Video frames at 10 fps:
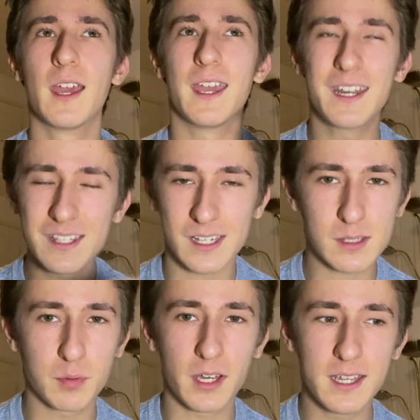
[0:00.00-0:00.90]
it is
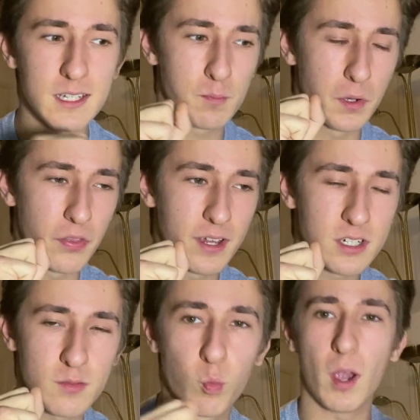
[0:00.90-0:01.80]
explained, but they
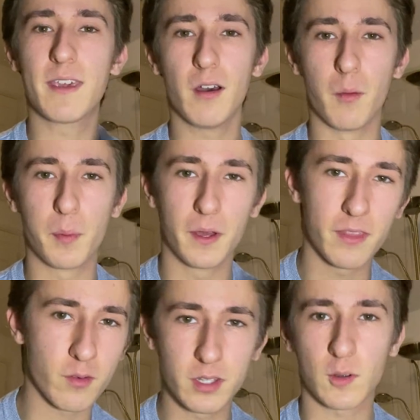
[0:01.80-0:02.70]
just wake up and
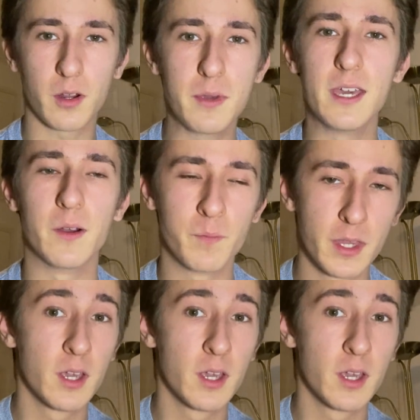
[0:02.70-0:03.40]
they're in the Crimea.